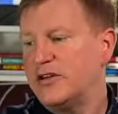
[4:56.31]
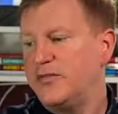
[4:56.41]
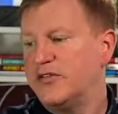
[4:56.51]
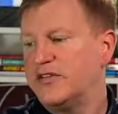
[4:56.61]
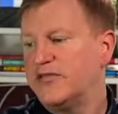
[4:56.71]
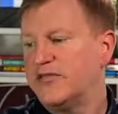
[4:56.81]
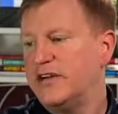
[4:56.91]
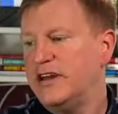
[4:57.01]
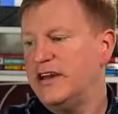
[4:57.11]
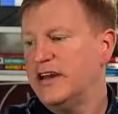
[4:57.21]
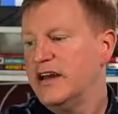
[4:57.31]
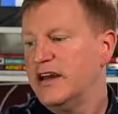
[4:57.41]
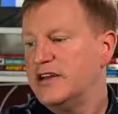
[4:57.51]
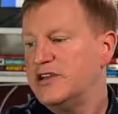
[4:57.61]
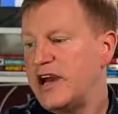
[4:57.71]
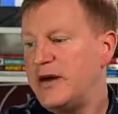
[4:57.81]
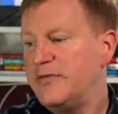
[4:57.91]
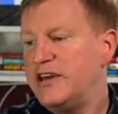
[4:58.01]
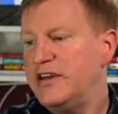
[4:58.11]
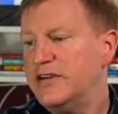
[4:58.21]
to post the free job
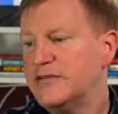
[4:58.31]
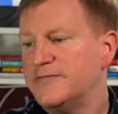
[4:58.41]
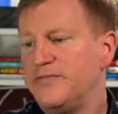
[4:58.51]
here.